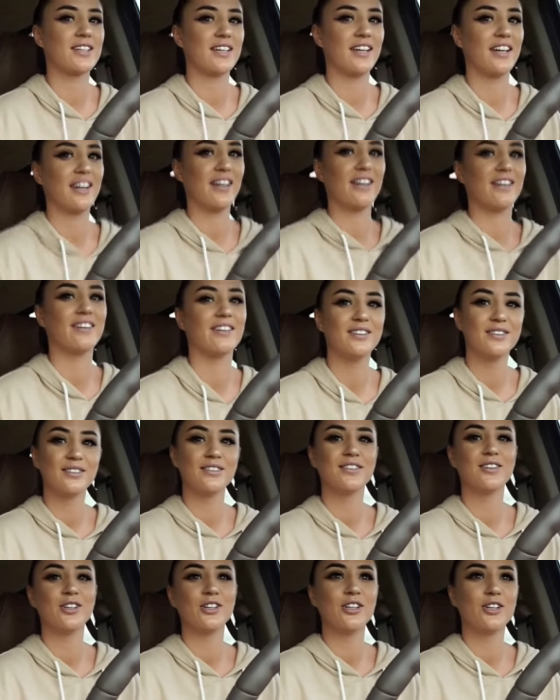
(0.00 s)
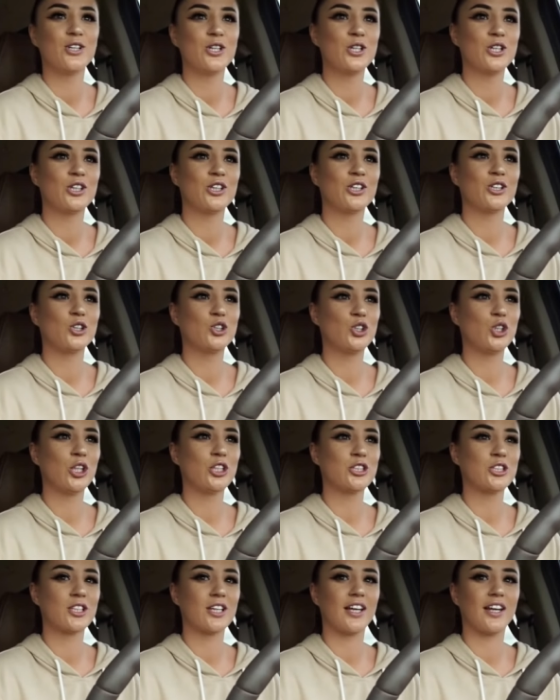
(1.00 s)
kidding.
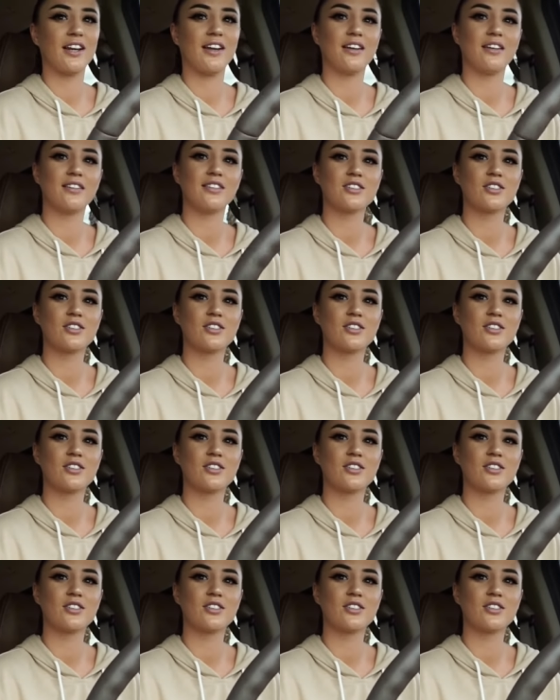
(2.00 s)
Just kidding.